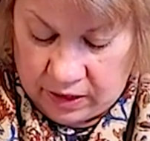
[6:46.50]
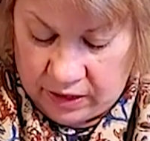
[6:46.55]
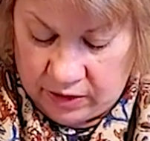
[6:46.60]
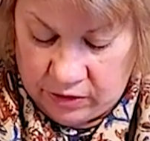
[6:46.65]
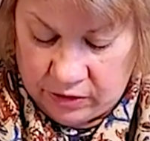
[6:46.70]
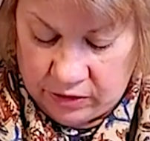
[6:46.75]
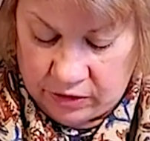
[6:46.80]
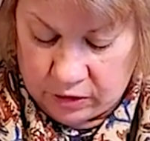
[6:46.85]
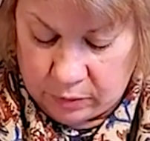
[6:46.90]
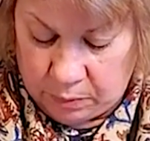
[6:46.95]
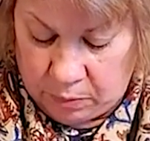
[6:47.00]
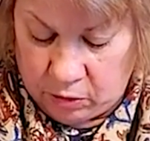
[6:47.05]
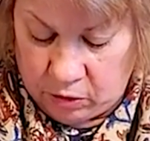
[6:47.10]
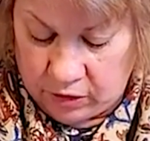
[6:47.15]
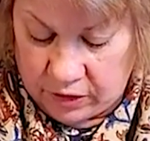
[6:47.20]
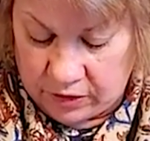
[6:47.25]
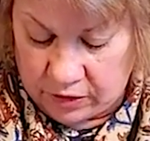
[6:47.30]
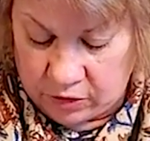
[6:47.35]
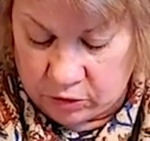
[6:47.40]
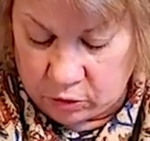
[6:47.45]
and you just
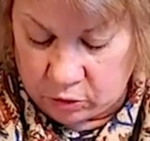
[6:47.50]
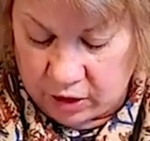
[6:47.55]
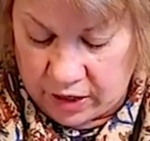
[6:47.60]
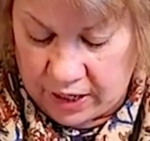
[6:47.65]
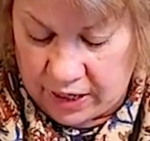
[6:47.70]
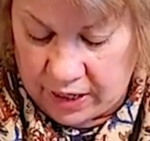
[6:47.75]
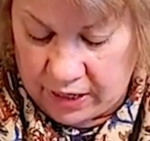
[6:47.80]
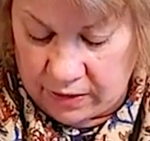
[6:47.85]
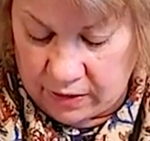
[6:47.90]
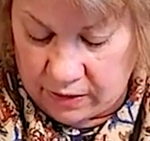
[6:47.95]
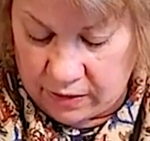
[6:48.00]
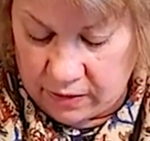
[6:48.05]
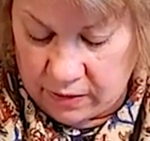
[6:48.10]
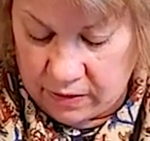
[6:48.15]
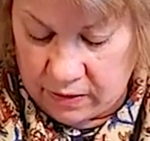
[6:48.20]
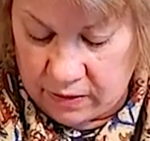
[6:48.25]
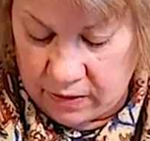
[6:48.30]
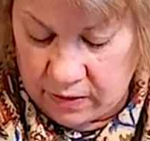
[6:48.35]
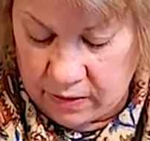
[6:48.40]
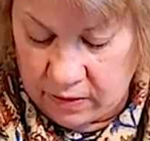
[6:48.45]
pull it straight,
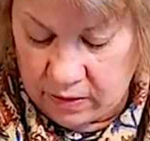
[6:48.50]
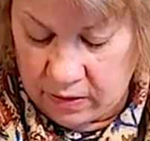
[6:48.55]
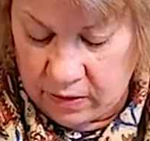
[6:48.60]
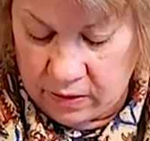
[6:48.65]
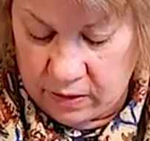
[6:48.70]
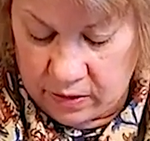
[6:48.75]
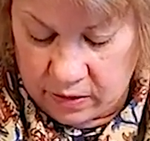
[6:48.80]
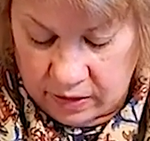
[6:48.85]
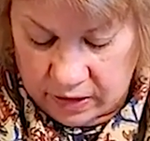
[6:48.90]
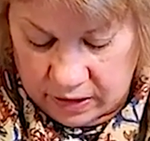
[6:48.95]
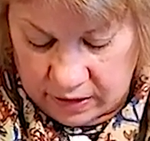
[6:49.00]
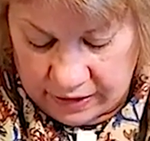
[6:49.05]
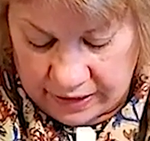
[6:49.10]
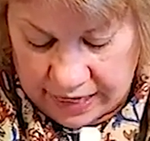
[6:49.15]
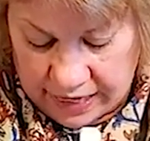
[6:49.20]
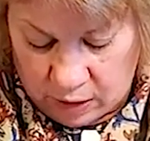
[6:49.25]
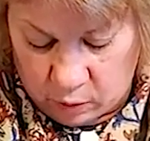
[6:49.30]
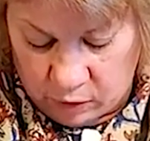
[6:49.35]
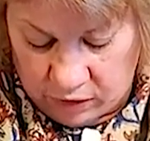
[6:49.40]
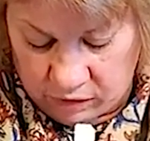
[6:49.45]
and
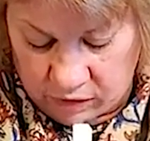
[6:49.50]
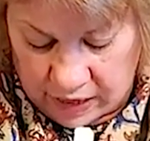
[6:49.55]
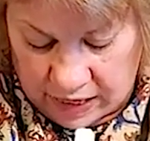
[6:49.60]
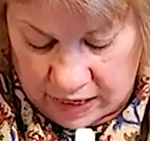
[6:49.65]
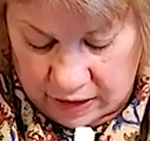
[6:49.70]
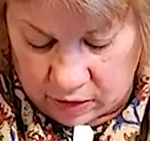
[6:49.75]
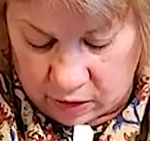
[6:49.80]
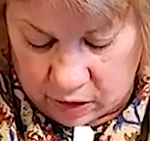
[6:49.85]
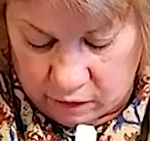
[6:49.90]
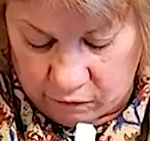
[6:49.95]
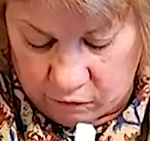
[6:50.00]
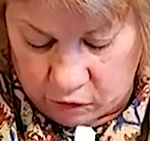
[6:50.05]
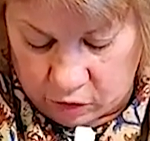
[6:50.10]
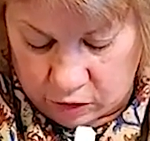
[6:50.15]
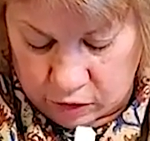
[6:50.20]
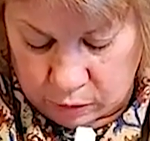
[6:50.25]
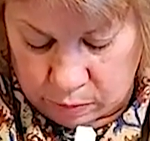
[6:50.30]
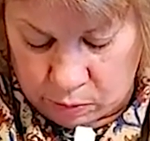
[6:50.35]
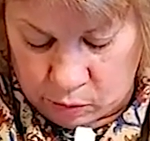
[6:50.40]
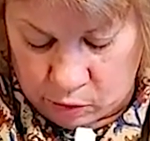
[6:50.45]
now we've got our
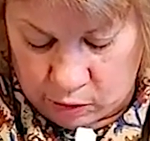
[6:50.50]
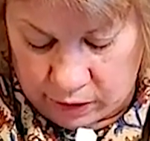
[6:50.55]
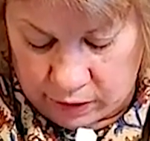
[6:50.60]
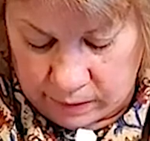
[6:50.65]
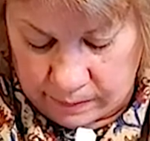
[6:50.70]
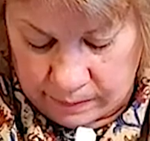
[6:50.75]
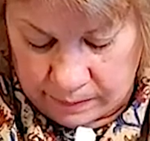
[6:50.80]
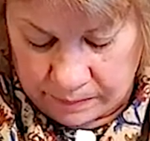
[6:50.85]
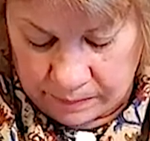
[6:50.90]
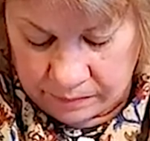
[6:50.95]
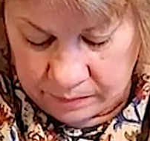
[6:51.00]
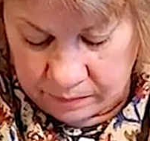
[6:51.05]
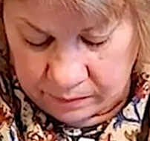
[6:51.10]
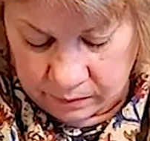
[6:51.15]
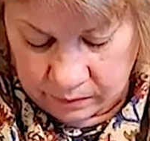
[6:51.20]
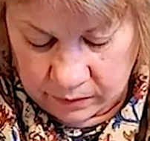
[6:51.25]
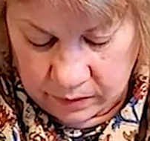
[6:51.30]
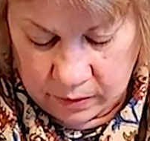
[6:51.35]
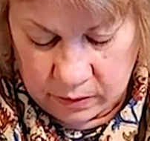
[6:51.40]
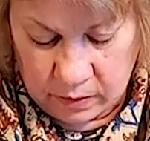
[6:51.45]
first point.
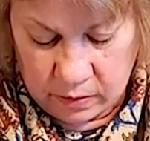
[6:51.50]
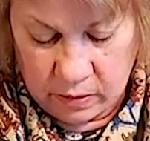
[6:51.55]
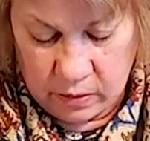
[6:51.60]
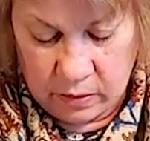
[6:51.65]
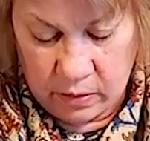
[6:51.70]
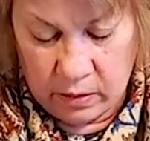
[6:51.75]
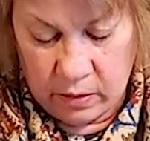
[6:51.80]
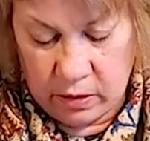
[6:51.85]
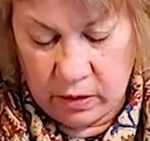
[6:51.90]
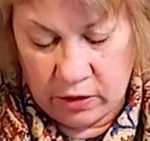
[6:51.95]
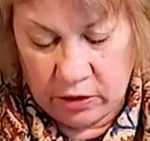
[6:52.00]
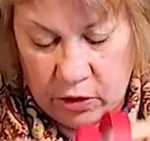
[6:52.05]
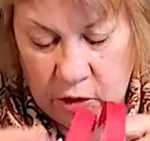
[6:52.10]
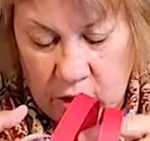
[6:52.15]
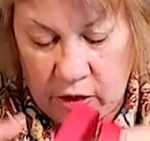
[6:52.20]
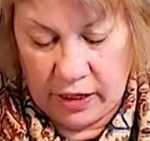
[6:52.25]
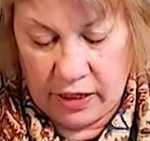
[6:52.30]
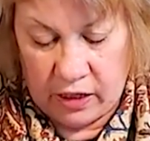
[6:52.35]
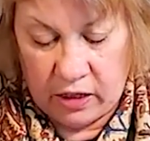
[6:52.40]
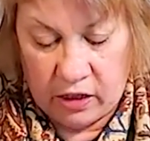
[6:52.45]

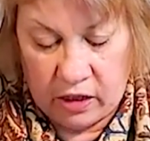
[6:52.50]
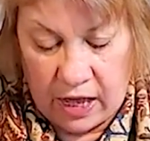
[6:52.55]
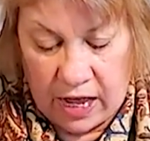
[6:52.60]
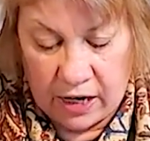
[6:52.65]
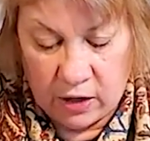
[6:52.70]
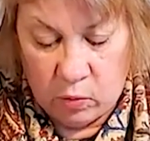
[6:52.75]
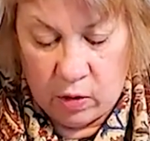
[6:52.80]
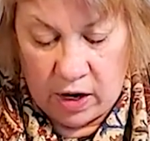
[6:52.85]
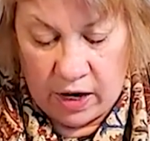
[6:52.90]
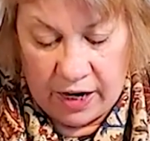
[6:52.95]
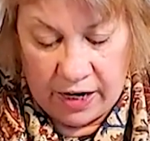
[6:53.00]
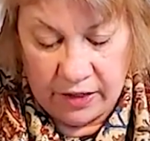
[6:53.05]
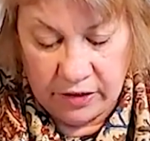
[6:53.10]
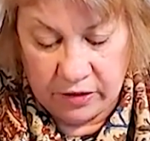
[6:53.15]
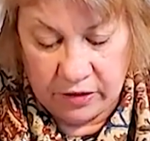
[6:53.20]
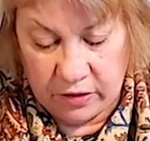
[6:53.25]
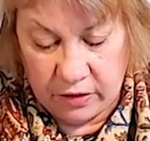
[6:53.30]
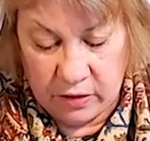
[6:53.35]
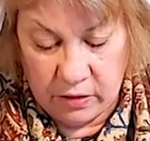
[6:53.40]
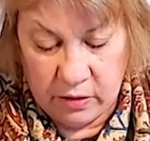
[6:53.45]
Turn it
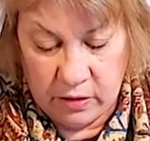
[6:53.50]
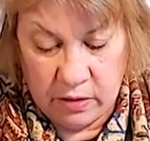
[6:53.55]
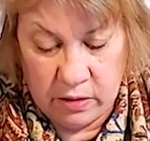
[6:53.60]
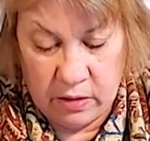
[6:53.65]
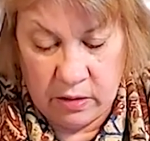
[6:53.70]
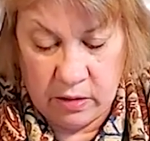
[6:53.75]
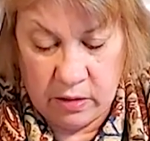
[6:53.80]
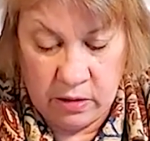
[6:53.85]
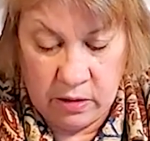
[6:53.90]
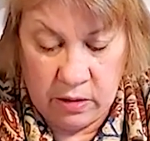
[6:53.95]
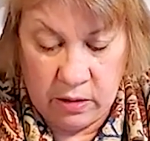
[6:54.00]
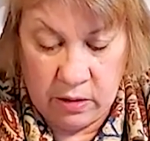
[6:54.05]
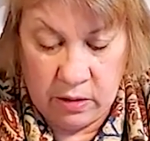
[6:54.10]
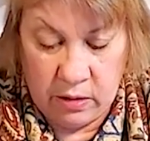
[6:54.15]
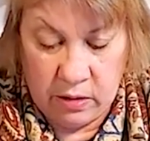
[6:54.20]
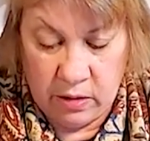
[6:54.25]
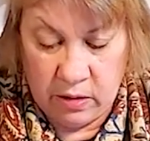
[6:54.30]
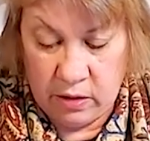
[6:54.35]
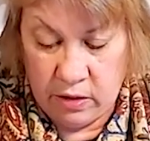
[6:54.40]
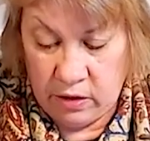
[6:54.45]
clockwise.
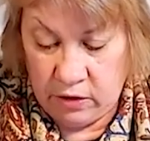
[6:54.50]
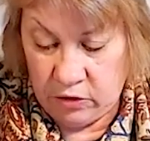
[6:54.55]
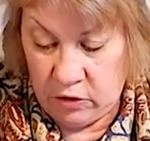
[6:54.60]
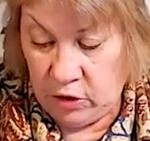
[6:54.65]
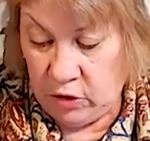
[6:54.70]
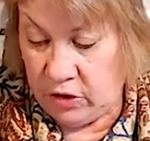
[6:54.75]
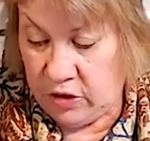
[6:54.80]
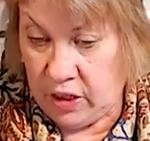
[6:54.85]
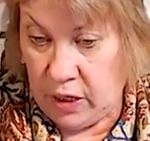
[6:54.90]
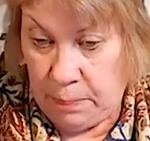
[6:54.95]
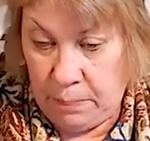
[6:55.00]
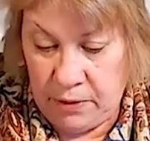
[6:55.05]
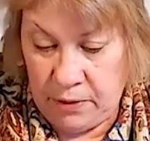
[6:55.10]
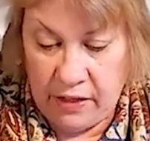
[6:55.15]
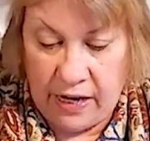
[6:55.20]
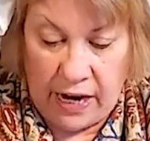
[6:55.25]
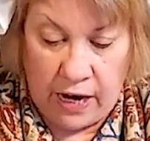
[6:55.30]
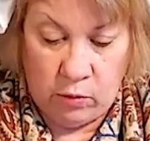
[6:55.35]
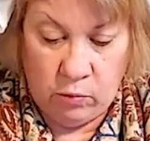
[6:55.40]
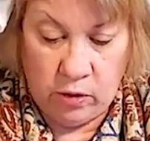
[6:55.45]
So you're skipping
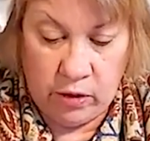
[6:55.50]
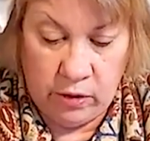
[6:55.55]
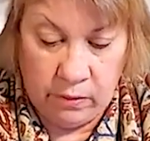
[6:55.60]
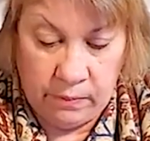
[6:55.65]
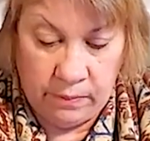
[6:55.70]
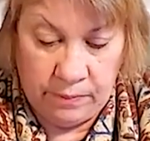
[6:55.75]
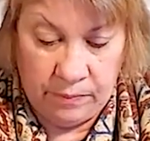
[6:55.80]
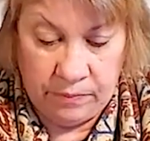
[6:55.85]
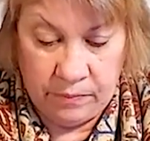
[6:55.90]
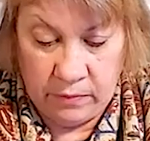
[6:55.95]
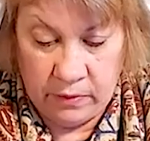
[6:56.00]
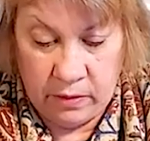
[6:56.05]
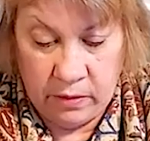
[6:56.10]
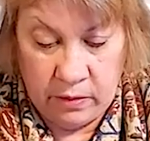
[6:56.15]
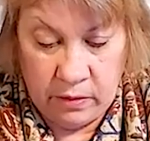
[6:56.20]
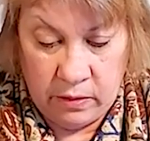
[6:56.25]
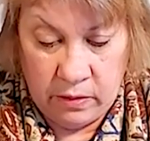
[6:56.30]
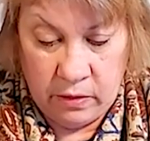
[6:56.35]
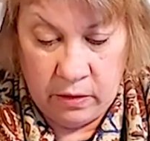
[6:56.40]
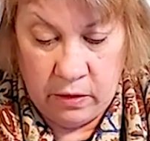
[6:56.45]
that one.
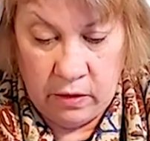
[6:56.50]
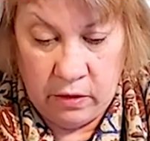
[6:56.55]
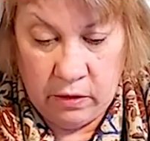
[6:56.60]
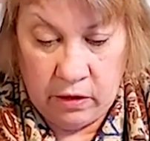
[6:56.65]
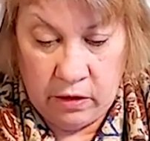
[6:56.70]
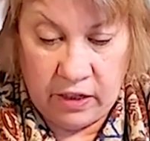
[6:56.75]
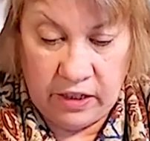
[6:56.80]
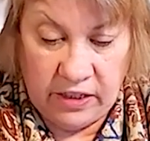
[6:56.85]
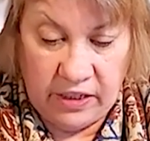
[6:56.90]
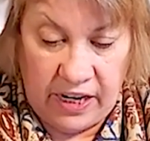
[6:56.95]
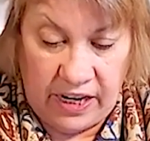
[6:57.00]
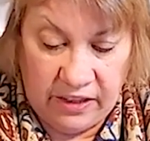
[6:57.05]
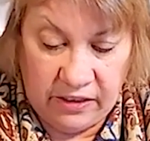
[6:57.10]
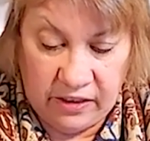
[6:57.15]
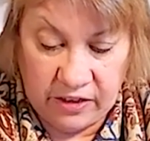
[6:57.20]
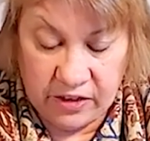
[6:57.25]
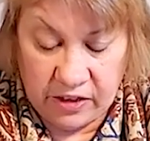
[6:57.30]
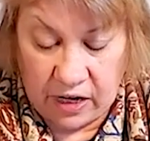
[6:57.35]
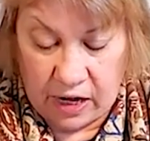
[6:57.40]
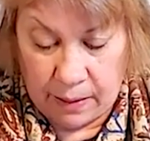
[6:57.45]
Going to
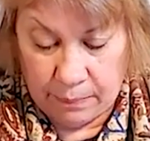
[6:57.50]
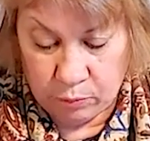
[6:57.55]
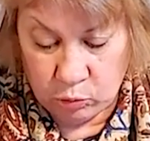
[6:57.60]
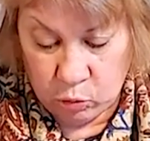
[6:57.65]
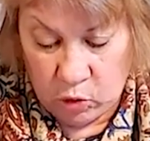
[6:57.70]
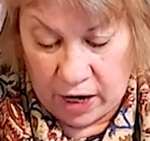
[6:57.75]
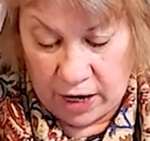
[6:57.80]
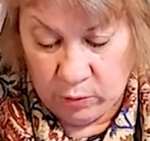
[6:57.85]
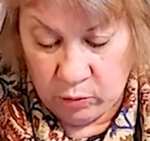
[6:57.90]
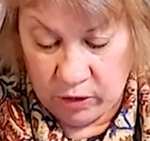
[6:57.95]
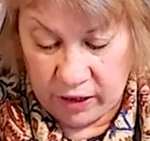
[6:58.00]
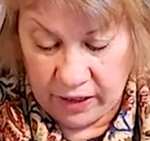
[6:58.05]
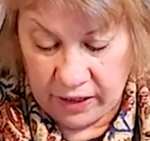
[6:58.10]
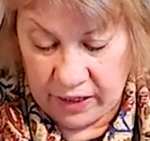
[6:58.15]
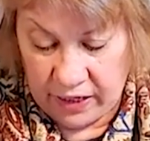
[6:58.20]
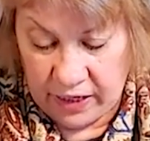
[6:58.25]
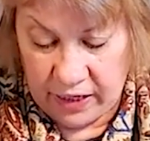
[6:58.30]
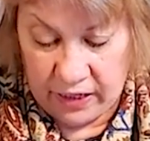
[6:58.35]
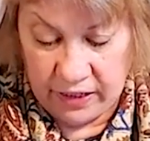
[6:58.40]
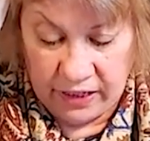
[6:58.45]
take the top right one
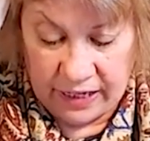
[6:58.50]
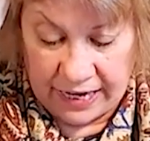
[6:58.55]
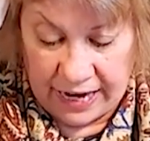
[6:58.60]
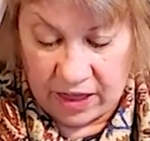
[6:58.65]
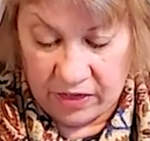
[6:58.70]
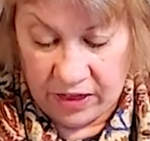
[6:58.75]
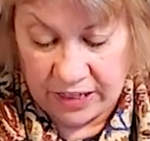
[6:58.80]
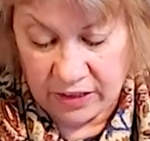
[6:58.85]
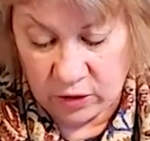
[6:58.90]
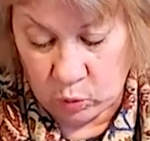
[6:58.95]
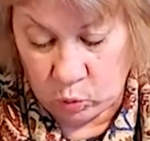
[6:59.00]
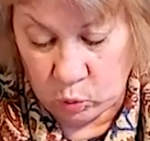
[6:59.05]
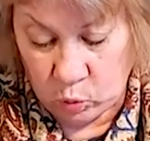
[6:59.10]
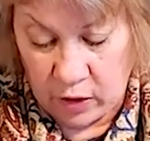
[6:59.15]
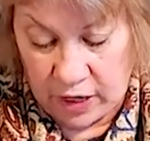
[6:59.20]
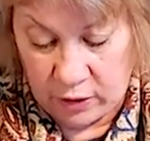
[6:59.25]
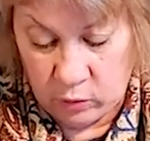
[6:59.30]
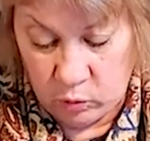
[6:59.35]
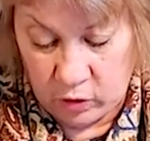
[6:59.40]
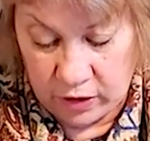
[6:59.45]
again, and now that's a
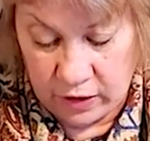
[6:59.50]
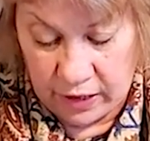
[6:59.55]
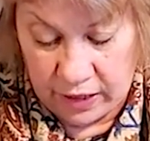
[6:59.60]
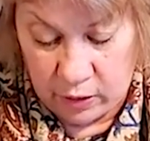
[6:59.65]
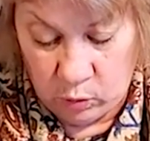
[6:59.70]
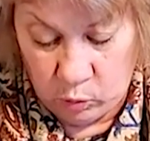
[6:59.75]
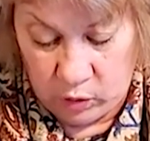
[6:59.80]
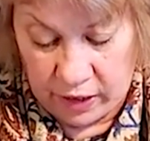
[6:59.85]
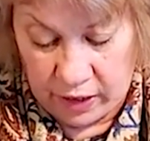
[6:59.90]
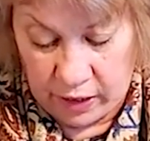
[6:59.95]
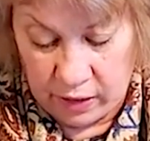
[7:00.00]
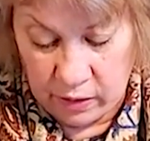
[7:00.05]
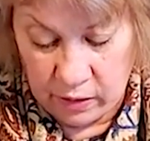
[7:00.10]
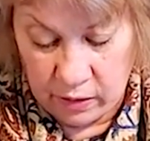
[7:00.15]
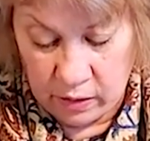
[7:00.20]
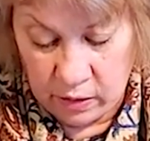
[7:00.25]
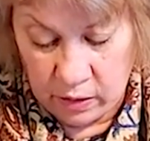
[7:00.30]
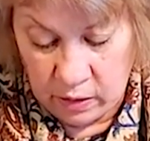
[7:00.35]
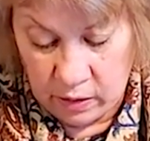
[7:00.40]
red one, and we